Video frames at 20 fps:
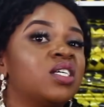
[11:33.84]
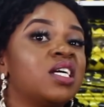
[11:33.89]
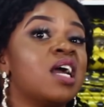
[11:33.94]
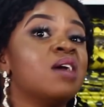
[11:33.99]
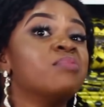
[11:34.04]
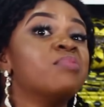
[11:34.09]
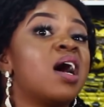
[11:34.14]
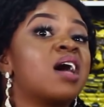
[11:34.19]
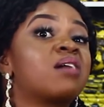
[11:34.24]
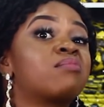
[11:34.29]
only
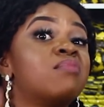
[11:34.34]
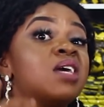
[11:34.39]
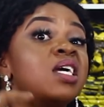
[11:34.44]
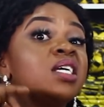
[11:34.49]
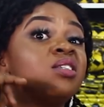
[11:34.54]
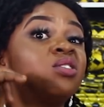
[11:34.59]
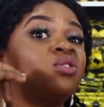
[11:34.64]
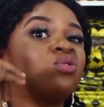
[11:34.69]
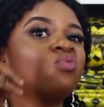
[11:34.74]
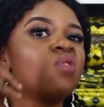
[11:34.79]
about
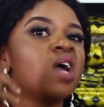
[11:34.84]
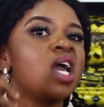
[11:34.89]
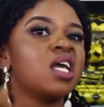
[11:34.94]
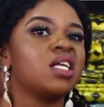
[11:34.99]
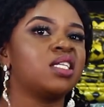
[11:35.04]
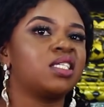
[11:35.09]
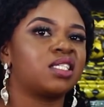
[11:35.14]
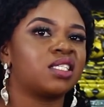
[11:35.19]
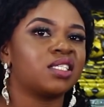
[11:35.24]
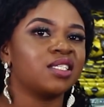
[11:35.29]
my
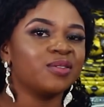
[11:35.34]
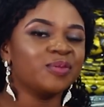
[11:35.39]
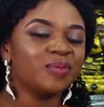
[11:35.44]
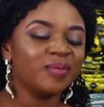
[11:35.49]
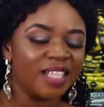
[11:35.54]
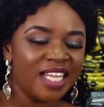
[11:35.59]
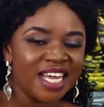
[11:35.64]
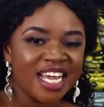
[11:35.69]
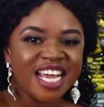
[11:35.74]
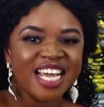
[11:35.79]
sweat.
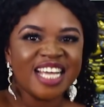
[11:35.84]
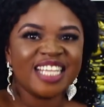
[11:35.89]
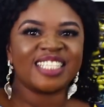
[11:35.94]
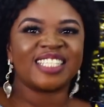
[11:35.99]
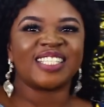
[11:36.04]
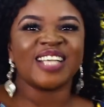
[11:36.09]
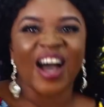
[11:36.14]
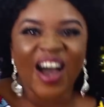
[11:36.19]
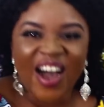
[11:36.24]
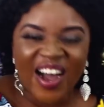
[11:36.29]

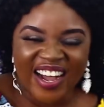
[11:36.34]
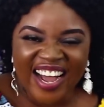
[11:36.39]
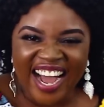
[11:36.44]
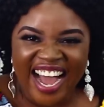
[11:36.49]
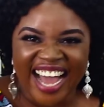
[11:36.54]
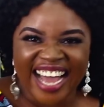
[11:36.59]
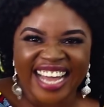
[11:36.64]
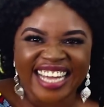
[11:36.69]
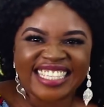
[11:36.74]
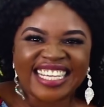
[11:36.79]
So
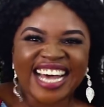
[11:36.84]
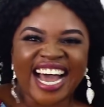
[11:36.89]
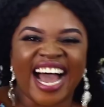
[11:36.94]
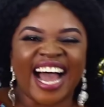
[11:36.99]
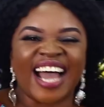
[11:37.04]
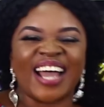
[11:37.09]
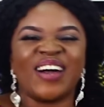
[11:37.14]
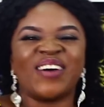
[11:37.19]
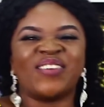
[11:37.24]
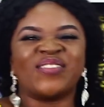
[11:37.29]
guys,
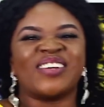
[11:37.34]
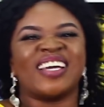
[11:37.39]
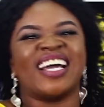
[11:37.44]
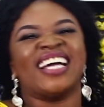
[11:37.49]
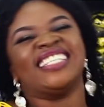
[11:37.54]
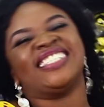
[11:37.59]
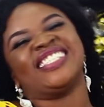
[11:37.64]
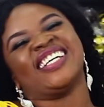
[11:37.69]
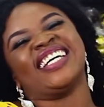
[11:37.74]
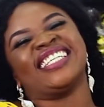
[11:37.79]
I hope you
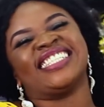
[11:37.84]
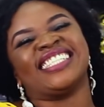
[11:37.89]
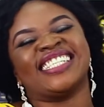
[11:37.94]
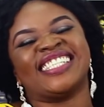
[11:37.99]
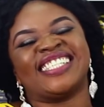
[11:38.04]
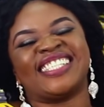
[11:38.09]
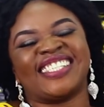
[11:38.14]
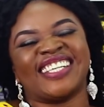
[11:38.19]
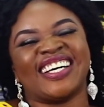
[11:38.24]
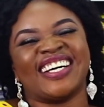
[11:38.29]
enjoyed
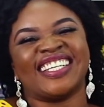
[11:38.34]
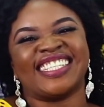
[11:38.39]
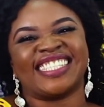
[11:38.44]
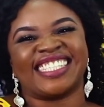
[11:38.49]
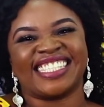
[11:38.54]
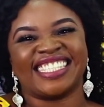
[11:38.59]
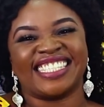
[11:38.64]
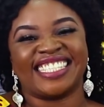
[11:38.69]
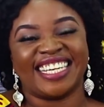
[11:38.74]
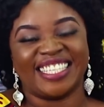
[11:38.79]
the show
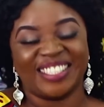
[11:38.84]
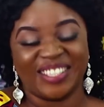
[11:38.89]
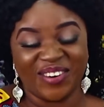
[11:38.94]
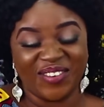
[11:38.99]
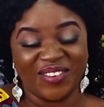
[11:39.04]
today.